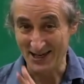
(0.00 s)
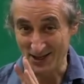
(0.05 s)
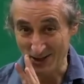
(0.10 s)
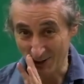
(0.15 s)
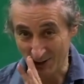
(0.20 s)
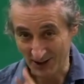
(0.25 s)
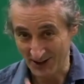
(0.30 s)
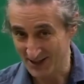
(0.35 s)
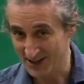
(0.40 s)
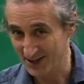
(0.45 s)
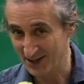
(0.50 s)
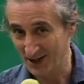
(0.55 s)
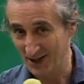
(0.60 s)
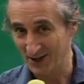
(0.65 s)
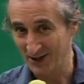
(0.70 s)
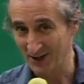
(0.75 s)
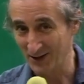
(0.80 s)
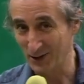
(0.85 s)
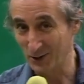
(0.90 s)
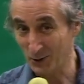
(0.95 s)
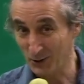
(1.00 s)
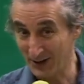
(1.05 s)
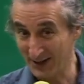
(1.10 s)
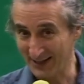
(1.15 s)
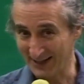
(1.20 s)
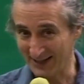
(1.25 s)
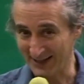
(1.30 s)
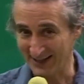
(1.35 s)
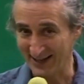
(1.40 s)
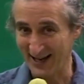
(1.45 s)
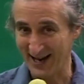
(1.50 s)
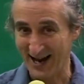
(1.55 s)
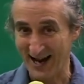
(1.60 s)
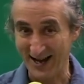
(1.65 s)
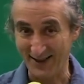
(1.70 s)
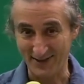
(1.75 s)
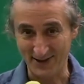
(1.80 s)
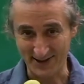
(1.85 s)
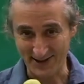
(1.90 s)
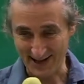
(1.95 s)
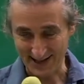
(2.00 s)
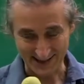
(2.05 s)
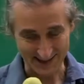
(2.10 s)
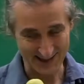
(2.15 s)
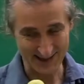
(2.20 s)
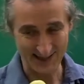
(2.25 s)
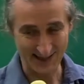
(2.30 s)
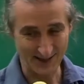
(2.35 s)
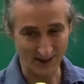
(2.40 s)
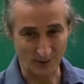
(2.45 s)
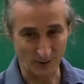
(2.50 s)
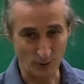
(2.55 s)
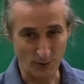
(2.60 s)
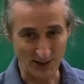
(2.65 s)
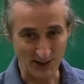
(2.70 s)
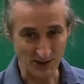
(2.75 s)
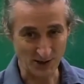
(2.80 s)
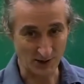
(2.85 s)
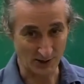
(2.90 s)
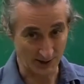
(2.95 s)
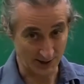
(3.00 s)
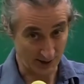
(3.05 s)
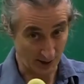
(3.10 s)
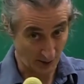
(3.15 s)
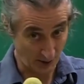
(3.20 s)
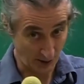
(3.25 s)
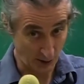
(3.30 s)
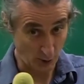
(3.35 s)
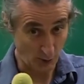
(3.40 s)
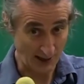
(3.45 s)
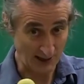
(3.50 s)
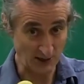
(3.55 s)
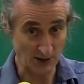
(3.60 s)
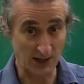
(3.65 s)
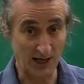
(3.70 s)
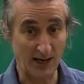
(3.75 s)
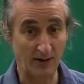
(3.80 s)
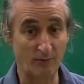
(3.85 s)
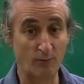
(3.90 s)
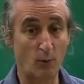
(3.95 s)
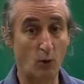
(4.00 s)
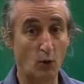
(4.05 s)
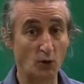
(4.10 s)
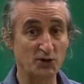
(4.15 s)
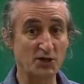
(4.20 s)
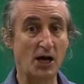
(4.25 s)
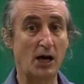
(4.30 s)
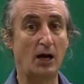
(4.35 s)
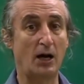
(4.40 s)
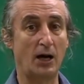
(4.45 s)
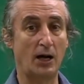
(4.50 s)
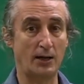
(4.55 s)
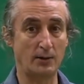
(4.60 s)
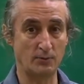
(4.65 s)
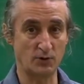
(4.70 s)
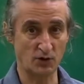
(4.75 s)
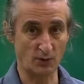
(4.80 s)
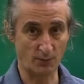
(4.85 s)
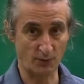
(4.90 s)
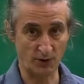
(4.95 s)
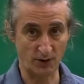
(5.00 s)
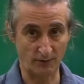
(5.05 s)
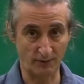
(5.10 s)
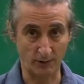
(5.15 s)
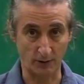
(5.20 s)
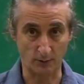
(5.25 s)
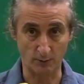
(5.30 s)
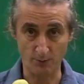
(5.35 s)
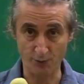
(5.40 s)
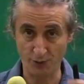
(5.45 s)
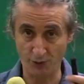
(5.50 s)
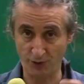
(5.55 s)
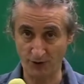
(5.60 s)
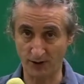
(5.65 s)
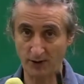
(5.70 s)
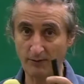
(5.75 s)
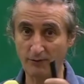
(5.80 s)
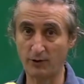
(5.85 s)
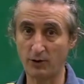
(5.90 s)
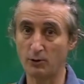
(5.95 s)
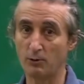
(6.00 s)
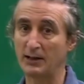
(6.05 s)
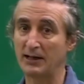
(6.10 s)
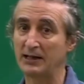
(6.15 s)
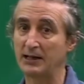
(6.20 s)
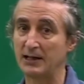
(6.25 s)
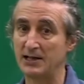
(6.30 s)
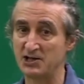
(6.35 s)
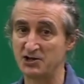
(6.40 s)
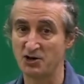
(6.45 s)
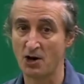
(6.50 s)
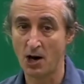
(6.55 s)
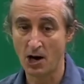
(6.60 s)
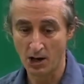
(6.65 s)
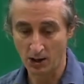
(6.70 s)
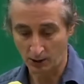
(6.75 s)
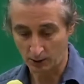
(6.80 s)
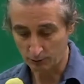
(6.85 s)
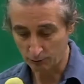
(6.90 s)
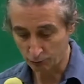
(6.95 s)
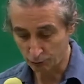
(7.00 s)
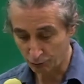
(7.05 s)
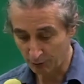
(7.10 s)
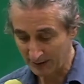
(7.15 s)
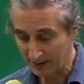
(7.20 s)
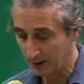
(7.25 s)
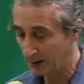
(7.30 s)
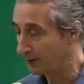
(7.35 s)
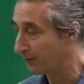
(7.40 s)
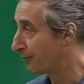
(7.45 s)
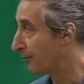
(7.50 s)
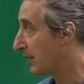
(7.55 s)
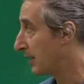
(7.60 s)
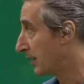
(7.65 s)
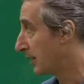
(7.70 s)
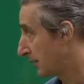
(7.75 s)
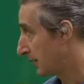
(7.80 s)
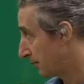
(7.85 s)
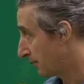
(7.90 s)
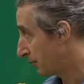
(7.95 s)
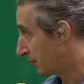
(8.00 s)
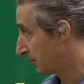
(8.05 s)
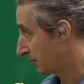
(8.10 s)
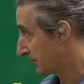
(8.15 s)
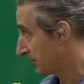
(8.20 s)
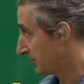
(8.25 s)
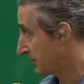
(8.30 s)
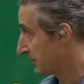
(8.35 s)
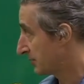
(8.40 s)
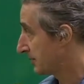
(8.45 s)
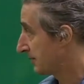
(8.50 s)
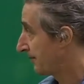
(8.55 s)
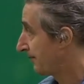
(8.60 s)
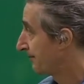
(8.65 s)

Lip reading: you can start looking at the next set of questions so that you actually have more time to preview. Previewing is really, really important.